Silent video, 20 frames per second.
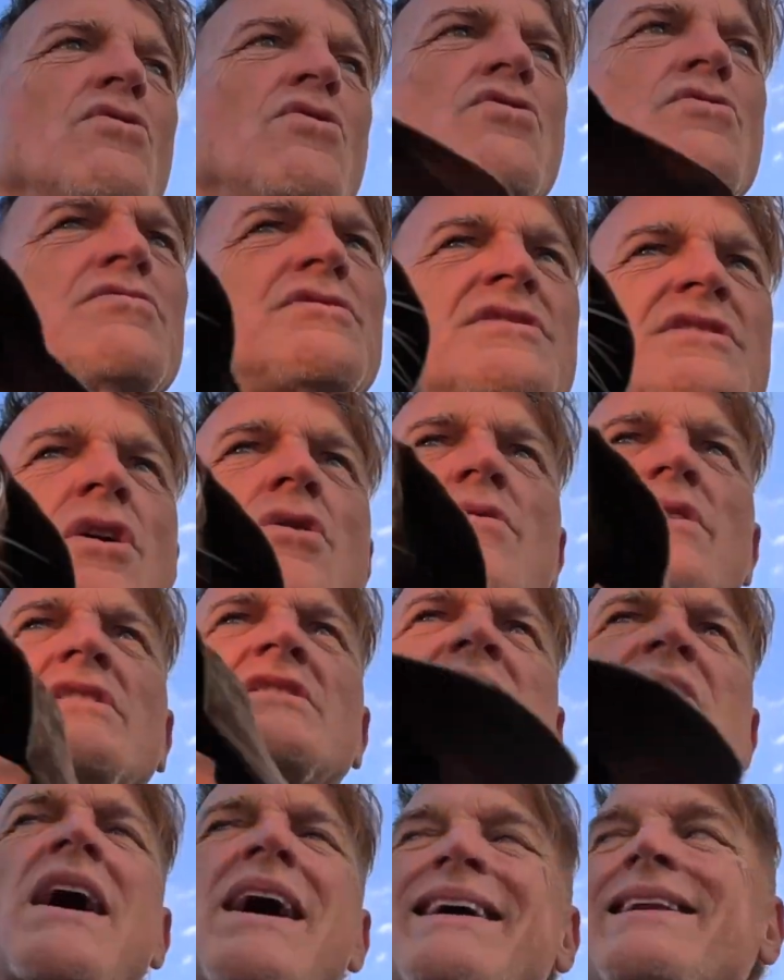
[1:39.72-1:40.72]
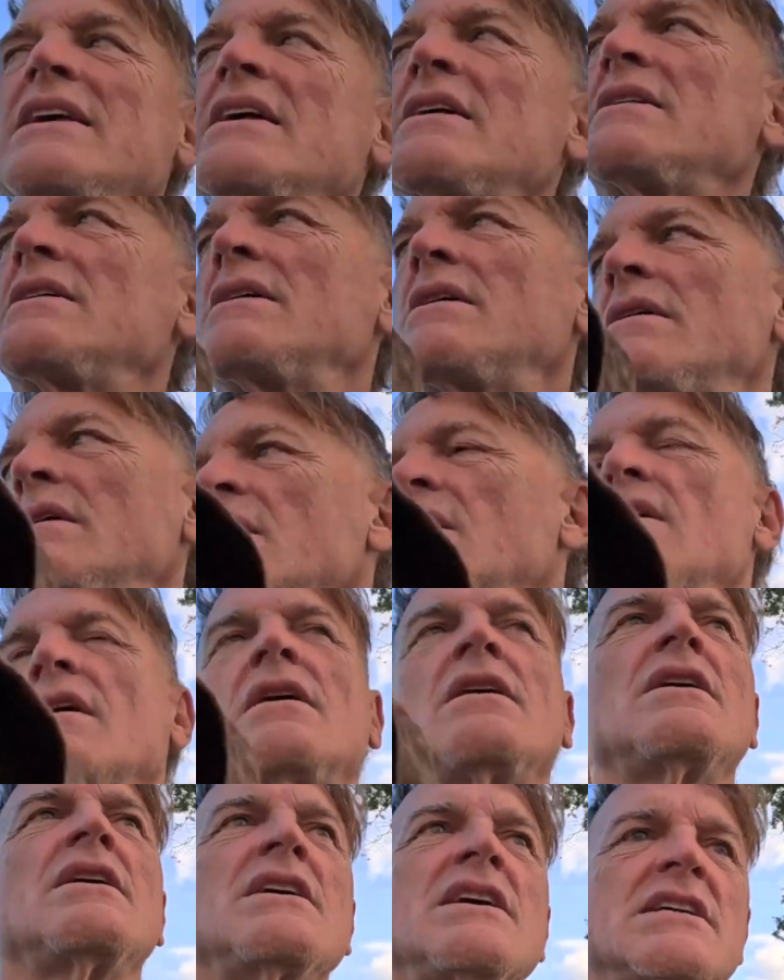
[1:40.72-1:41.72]
Who's so excited?
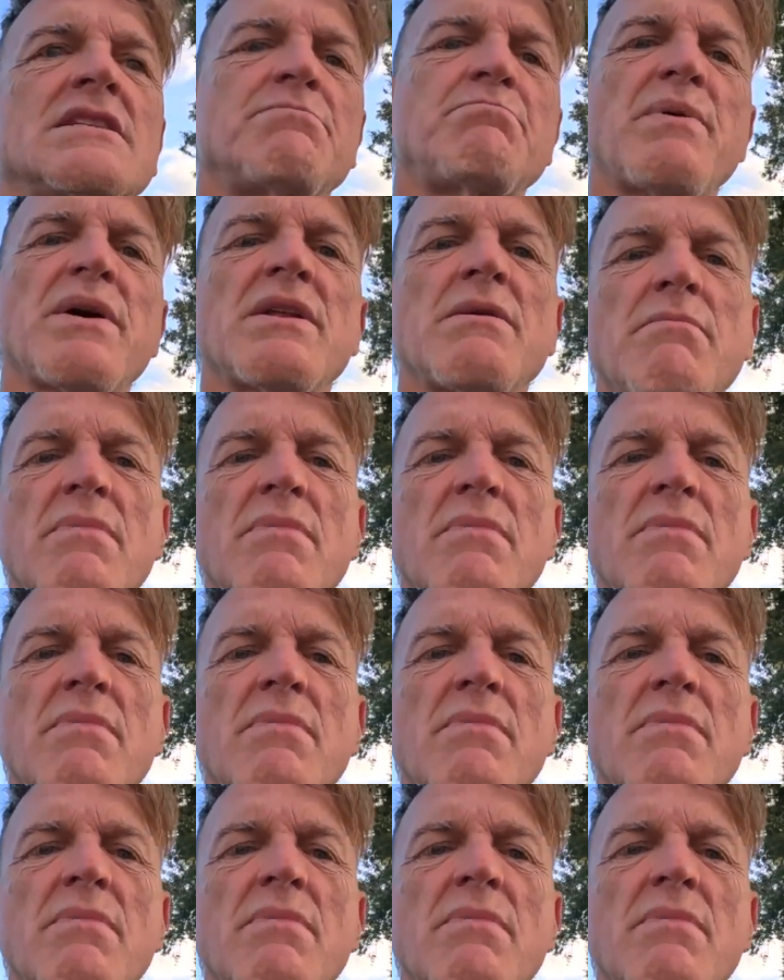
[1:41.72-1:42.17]
It's been a